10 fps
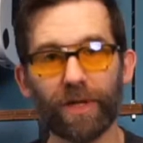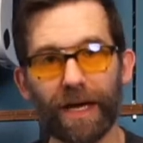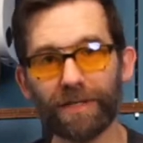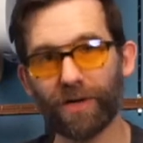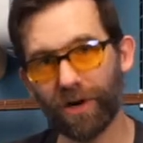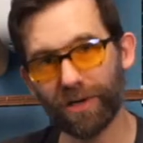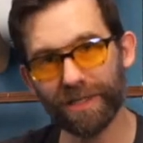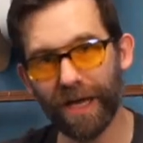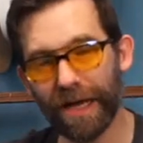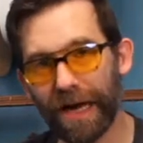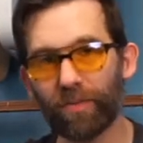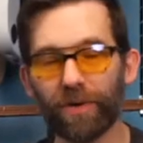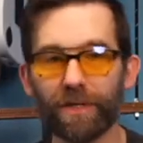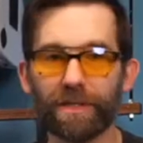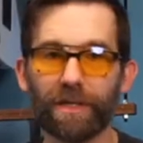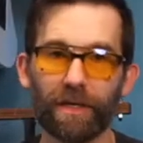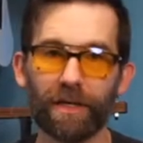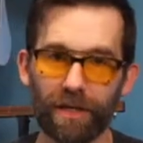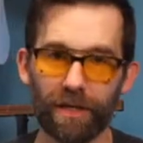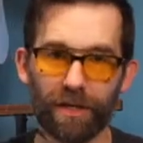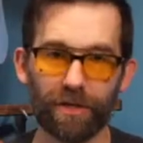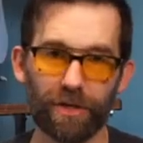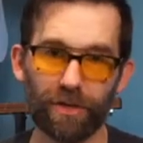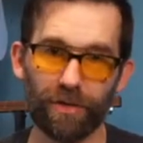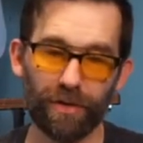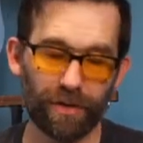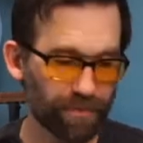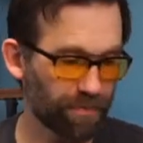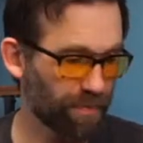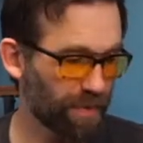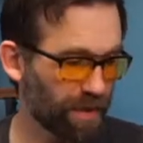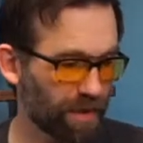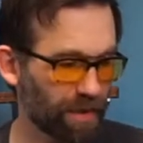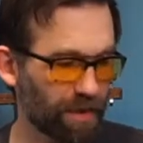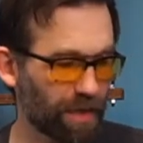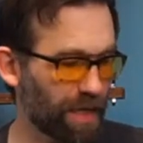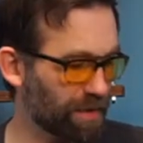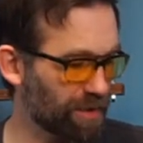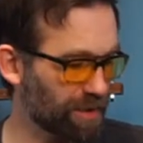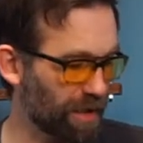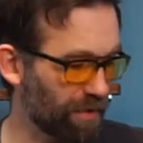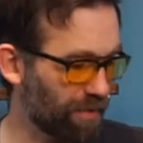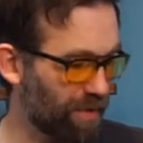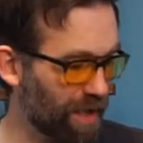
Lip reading: that has RCA outputs to 1/8-inch stereo.